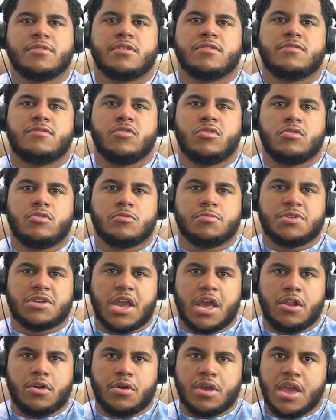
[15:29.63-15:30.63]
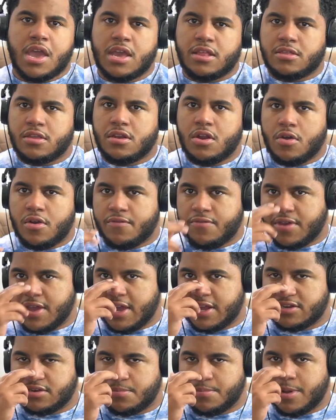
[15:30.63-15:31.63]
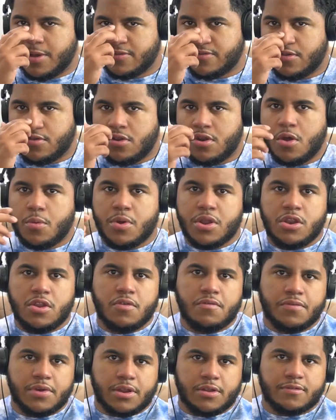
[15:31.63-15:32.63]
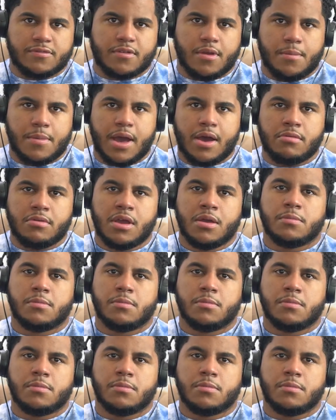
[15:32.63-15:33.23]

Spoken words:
to this YouTube channel and hit the notification bell so you know when new videos come out.